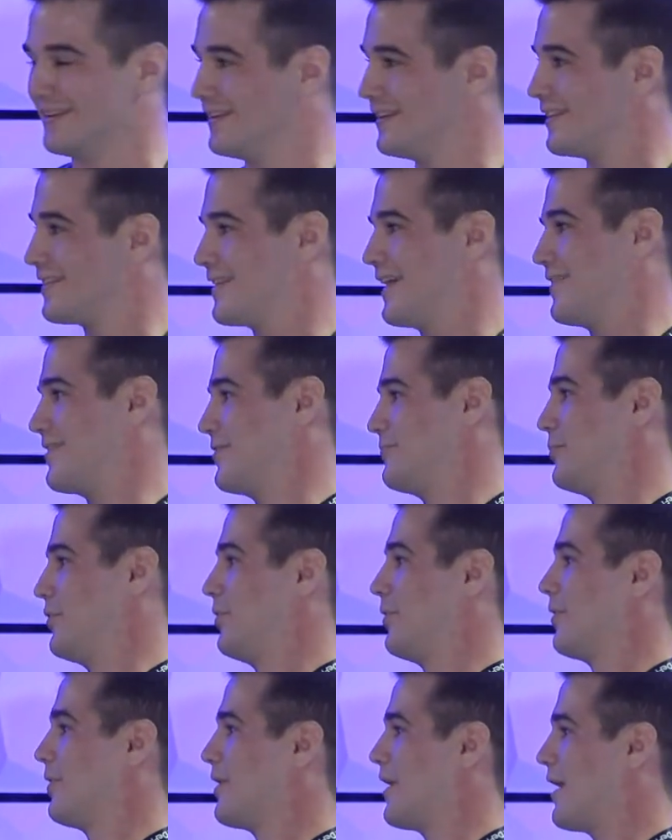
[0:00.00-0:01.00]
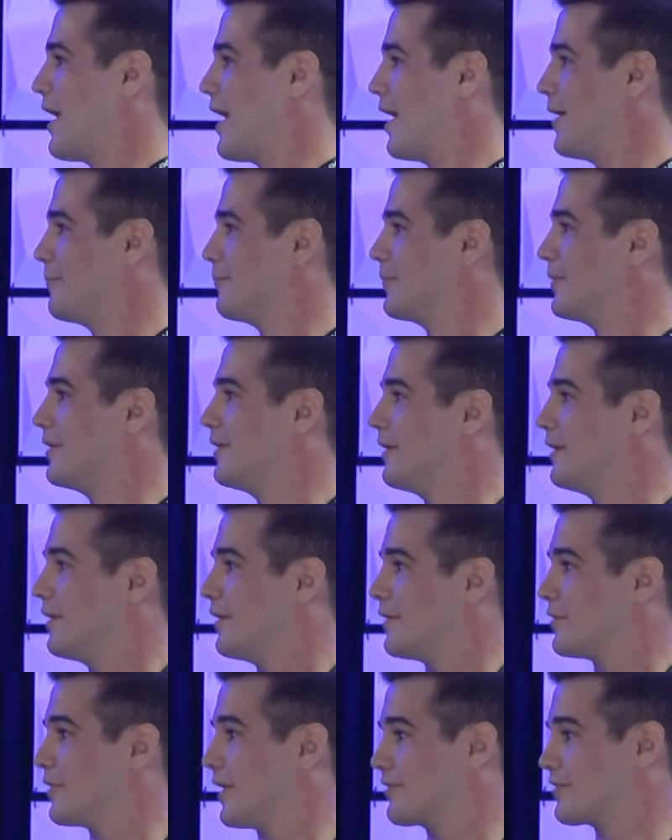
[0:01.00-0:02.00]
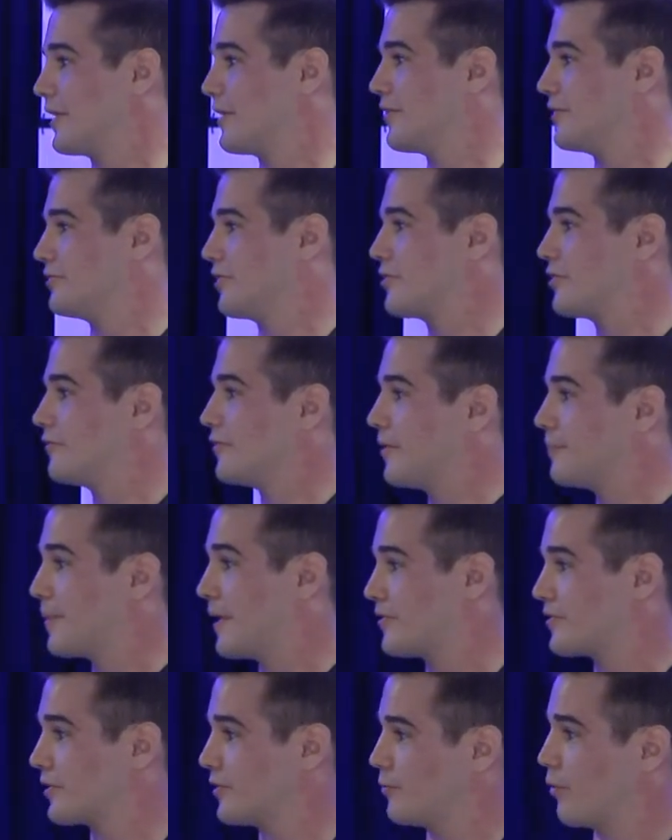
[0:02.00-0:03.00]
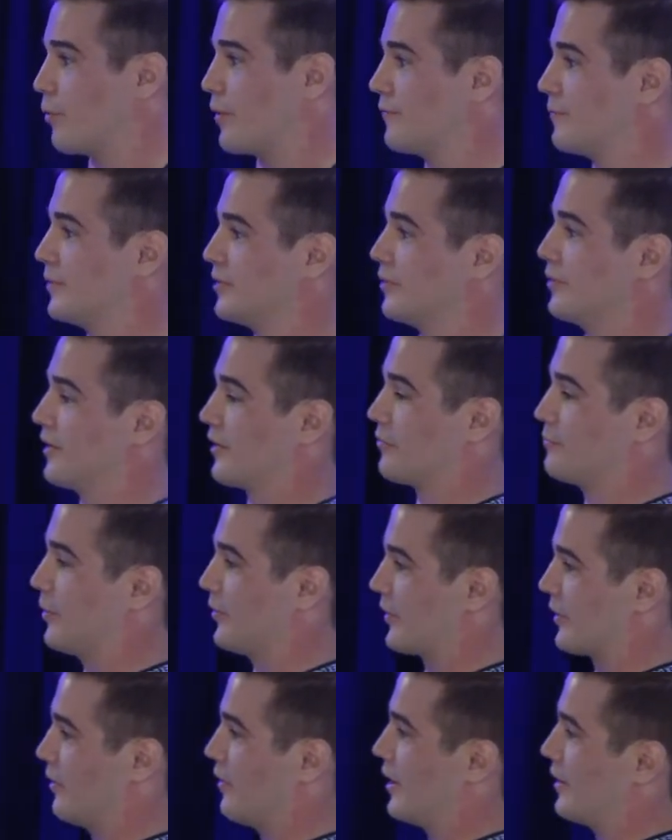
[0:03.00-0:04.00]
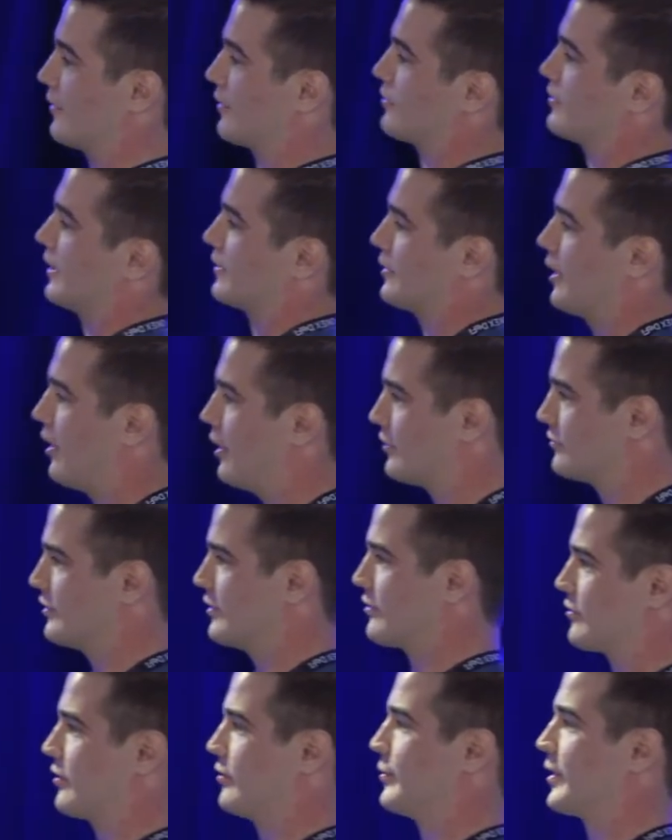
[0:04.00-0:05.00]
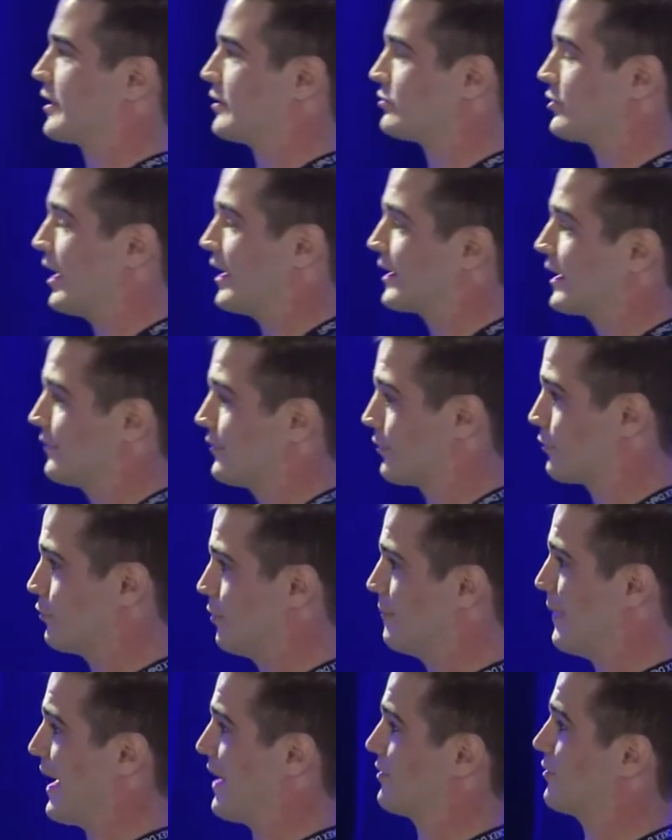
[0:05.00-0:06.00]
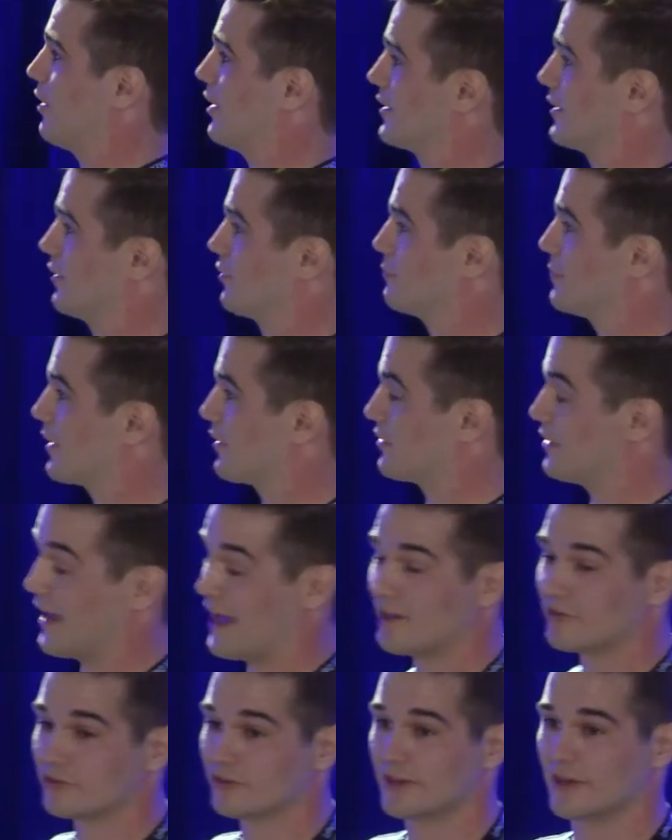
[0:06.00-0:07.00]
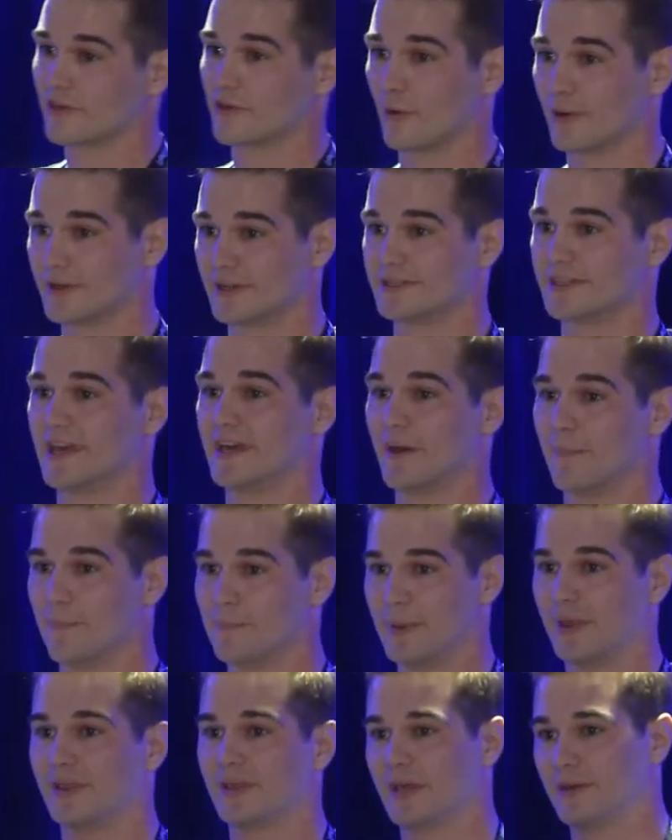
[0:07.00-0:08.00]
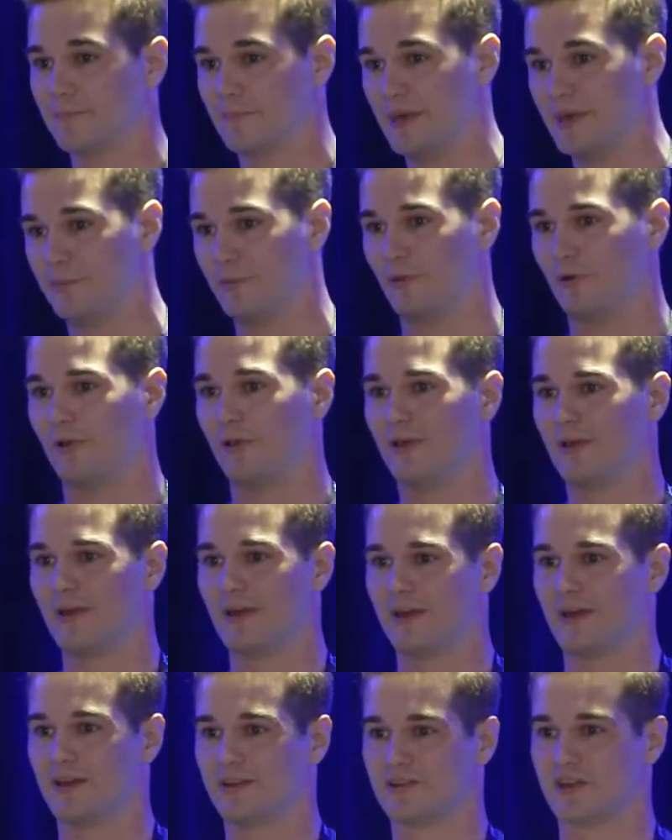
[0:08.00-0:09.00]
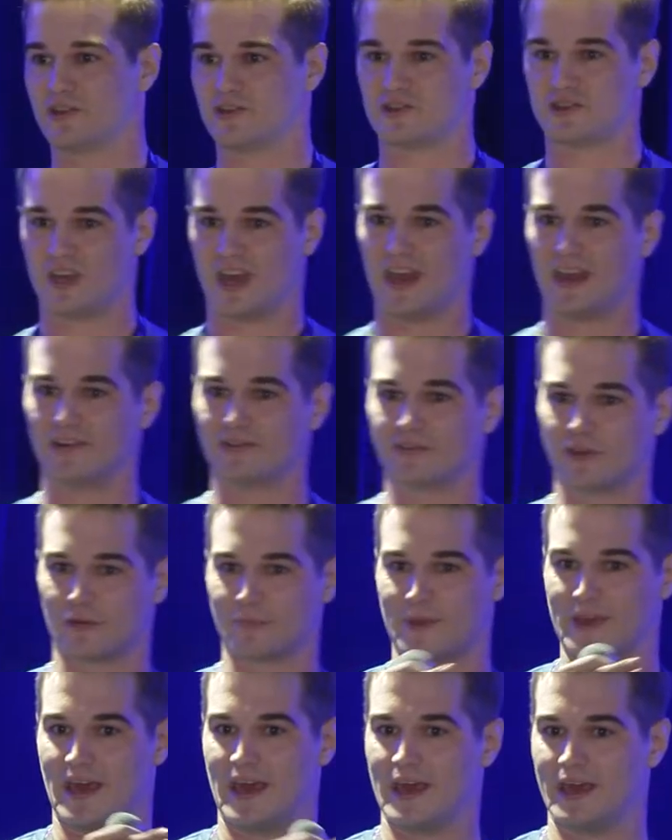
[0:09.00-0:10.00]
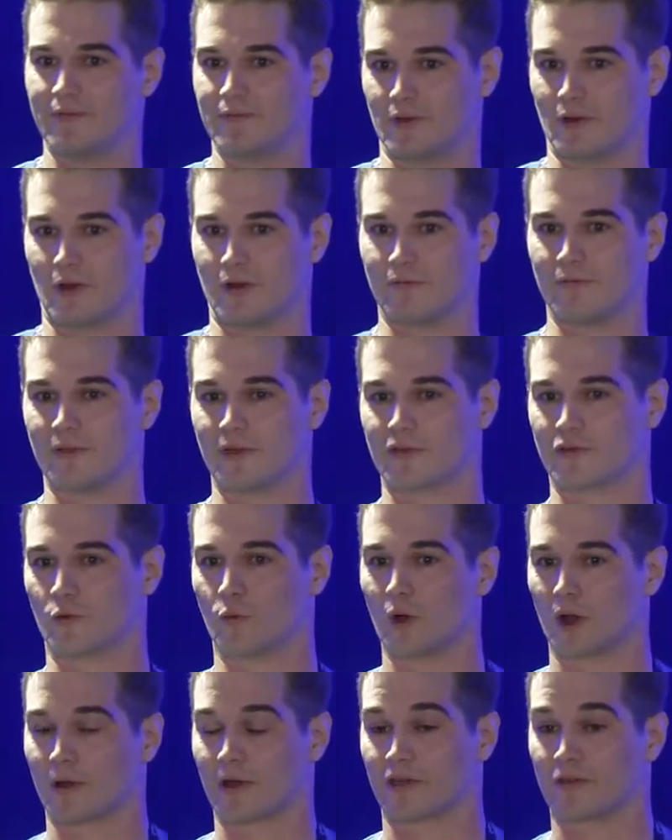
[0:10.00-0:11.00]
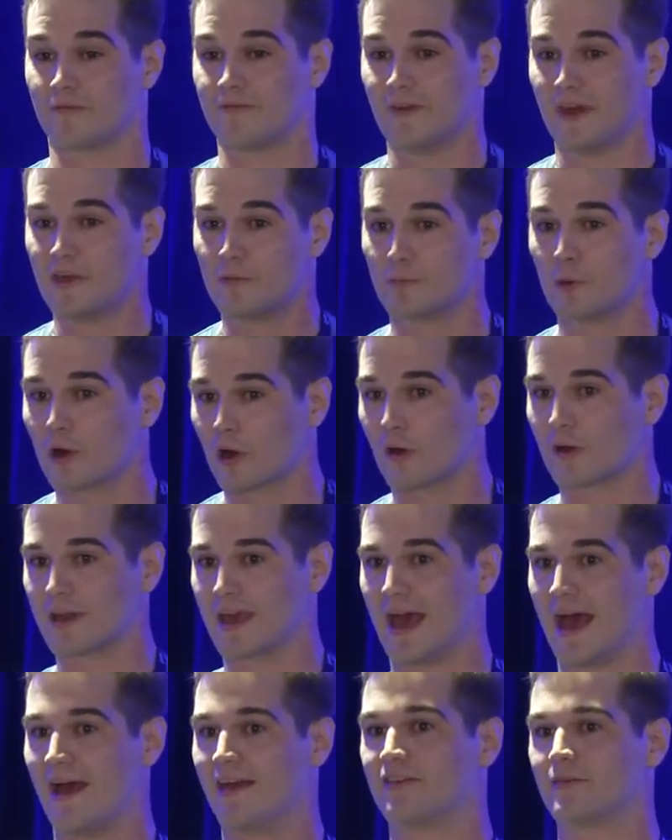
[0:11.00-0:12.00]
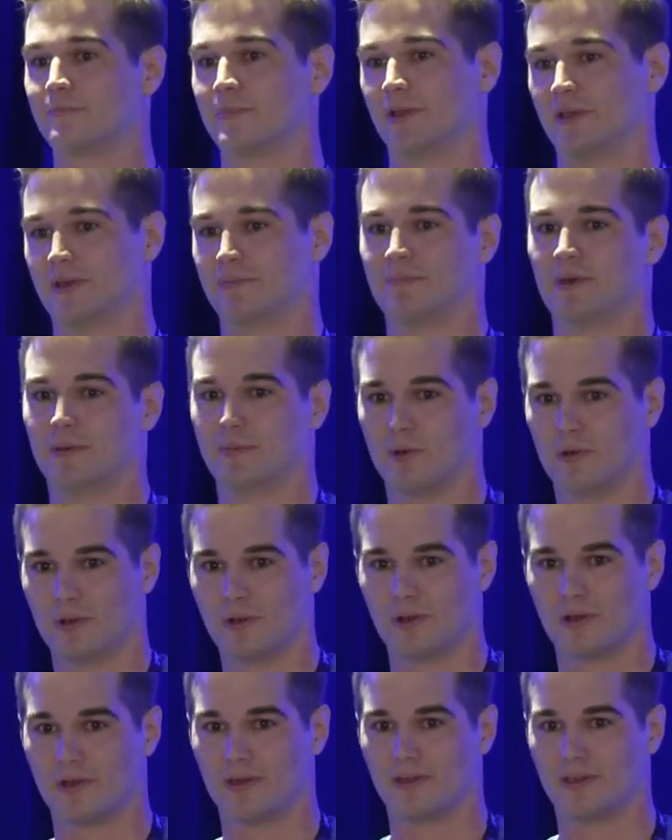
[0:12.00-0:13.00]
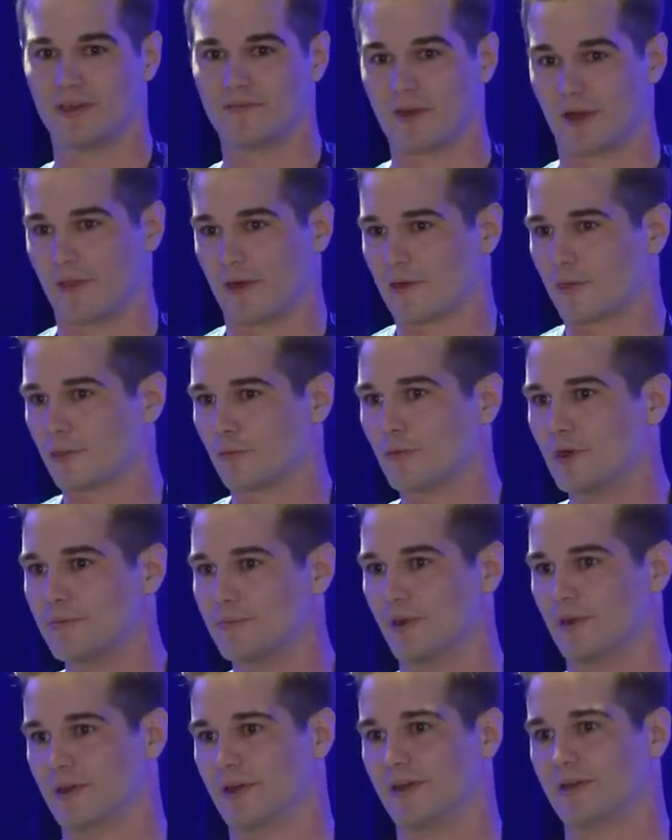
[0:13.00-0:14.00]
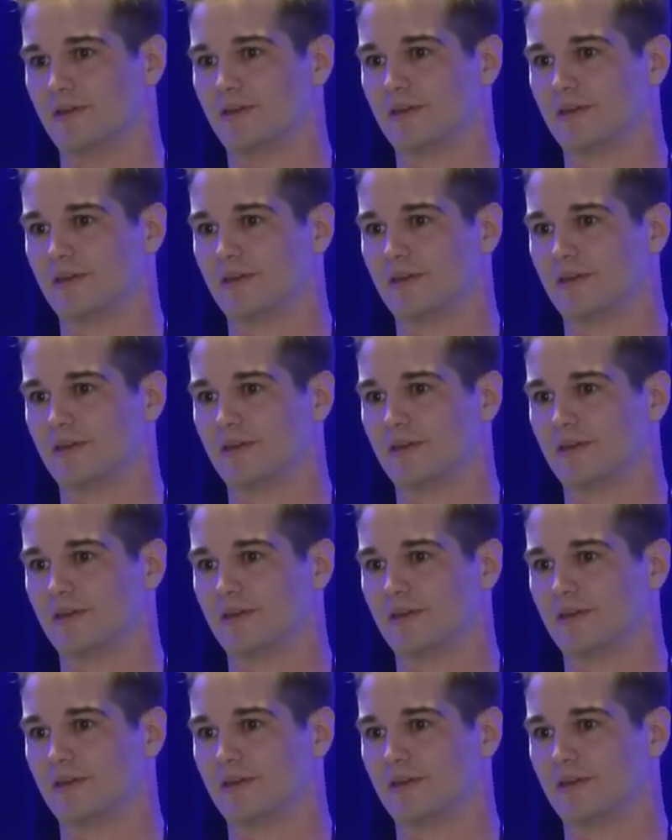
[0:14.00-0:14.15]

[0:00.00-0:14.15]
It's that simple. So that's kind of the gist of it. Basically what we've been doing is building a lot of this technology that we can try to get this to a mass audience because it actually is going to take 1 billion people to change their behavior for this to work because Facebook already has 1 billion people. They've got like 3 billion.